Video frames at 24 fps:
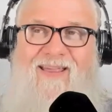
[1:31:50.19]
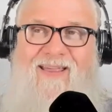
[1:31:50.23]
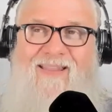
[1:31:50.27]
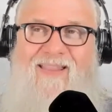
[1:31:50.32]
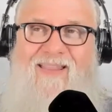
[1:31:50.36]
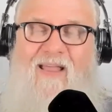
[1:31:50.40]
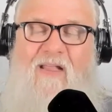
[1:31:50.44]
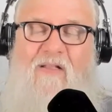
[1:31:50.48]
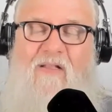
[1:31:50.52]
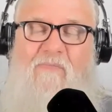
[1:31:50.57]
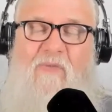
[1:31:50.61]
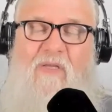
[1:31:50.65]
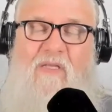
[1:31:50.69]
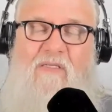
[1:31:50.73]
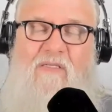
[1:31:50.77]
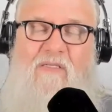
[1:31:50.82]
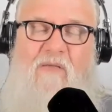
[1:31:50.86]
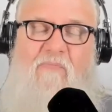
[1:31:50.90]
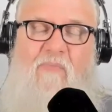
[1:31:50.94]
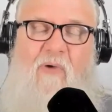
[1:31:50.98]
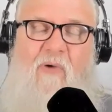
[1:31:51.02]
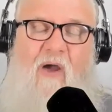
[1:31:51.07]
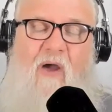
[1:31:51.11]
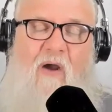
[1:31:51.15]
And that
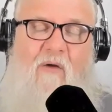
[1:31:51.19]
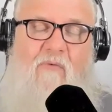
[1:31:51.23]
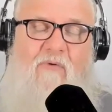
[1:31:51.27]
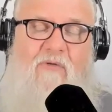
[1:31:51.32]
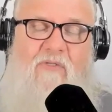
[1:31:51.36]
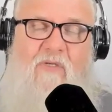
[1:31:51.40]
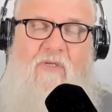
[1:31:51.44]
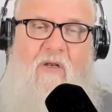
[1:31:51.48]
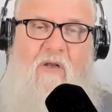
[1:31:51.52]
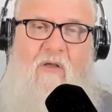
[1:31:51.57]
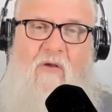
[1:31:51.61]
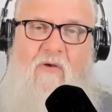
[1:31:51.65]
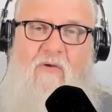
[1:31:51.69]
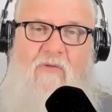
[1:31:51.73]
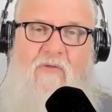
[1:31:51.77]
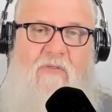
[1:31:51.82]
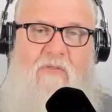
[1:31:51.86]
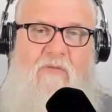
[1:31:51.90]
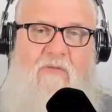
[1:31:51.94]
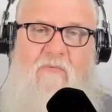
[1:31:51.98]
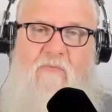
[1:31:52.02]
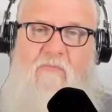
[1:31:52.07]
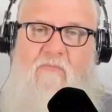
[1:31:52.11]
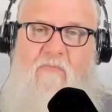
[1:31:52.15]
means the bar was
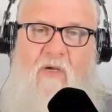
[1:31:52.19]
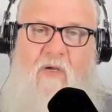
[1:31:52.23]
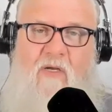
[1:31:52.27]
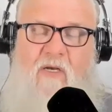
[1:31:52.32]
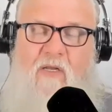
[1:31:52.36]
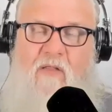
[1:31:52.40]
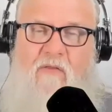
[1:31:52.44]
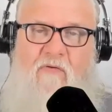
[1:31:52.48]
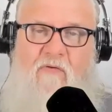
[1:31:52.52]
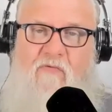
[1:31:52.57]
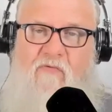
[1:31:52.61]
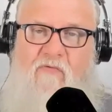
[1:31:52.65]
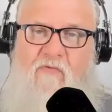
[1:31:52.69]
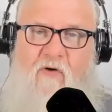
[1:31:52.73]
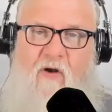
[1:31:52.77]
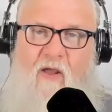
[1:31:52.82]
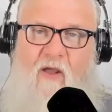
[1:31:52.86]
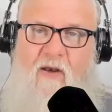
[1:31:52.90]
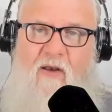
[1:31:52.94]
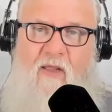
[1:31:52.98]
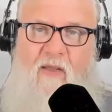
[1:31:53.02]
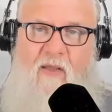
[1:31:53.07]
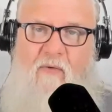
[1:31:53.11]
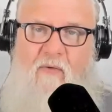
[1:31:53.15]
closed Monday through
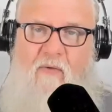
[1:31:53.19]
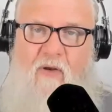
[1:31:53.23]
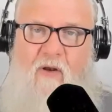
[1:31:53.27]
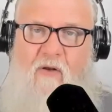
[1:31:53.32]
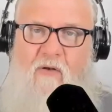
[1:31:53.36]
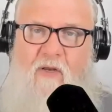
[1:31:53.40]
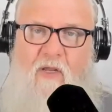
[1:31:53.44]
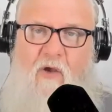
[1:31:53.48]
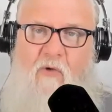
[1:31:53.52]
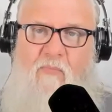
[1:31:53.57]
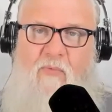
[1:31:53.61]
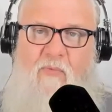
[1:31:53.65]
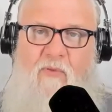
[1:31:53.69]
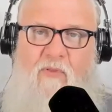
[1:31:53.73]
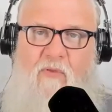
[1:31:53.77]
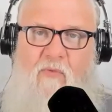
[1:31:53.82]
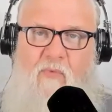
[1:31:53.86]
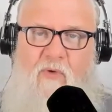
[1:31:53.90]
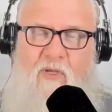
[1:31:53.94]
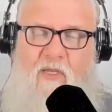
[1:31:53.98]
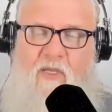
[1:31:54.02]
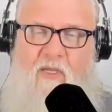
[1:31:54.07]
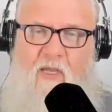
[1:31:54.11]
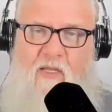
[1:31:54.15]
Friday. We'd only open
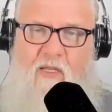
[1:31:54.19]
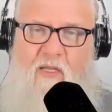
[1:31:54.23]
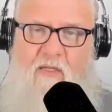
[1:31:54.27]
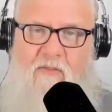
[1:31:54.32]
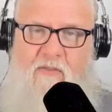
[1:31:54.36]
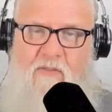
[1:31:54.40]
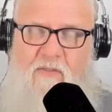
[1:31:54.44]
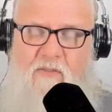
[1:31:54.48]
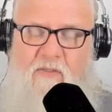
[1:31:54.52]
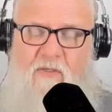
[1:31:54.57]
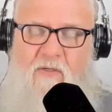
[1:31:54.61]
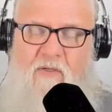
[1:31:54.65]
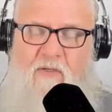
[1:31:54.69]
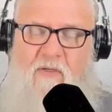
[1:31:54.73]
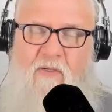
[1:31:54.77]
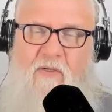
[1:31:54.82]
the weekends.